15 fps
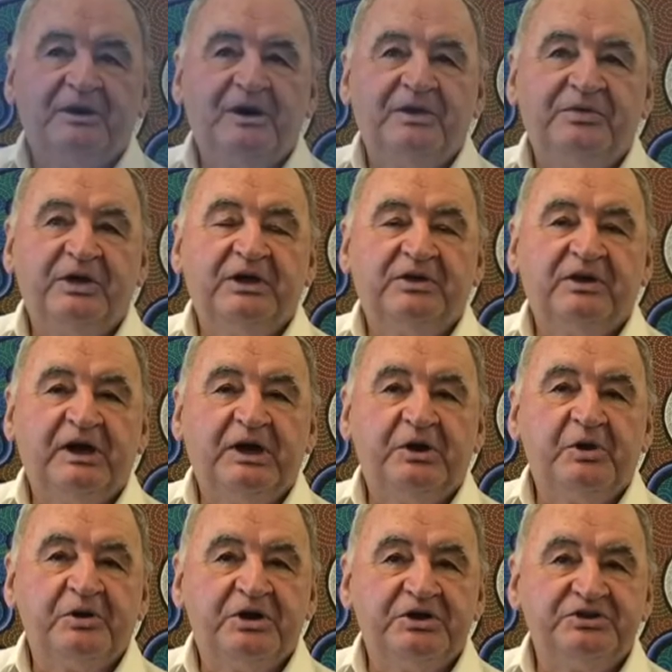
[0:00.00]
I think
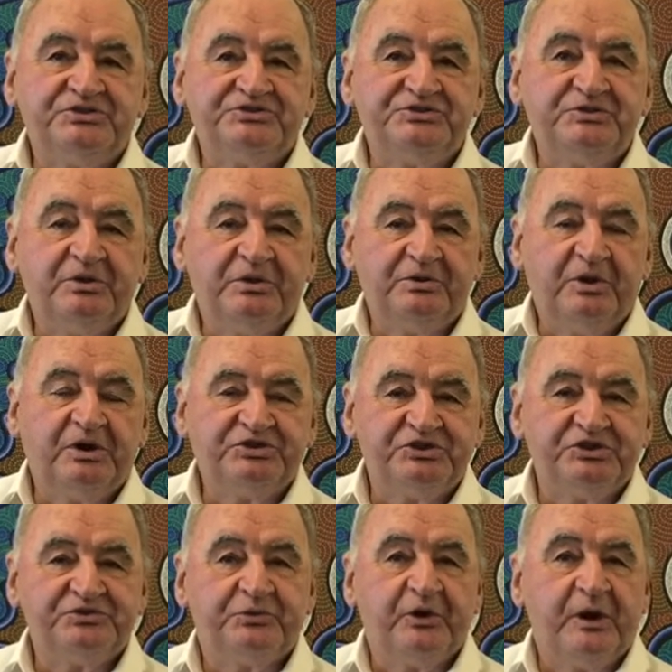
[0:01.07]
NAIDOC is not
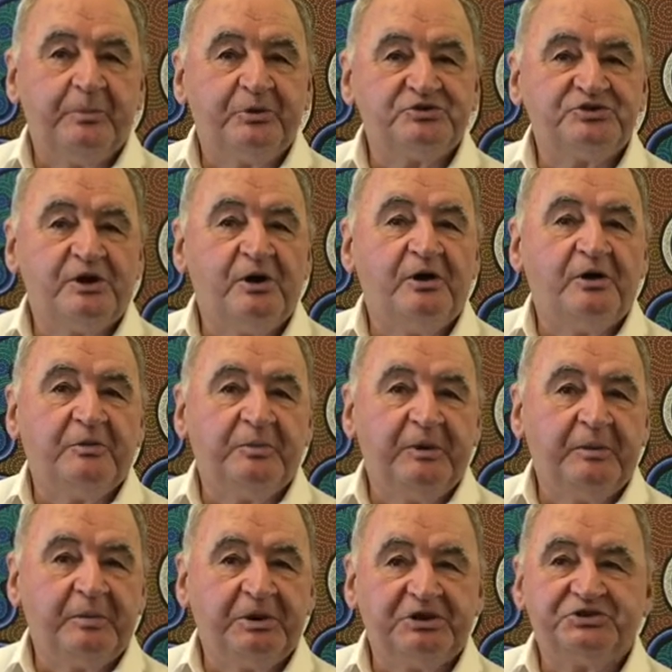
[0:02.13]
just for Aboriginal Island
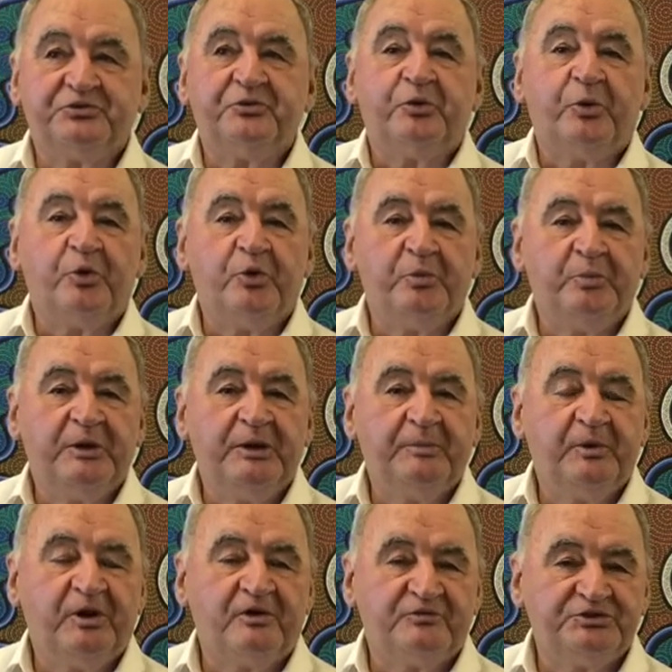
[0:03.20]
people, it's for all
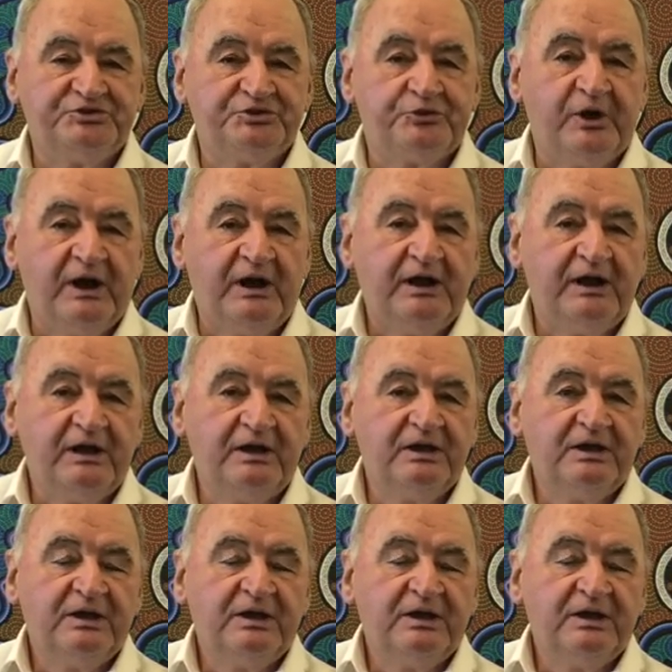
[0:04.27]
people of Australia,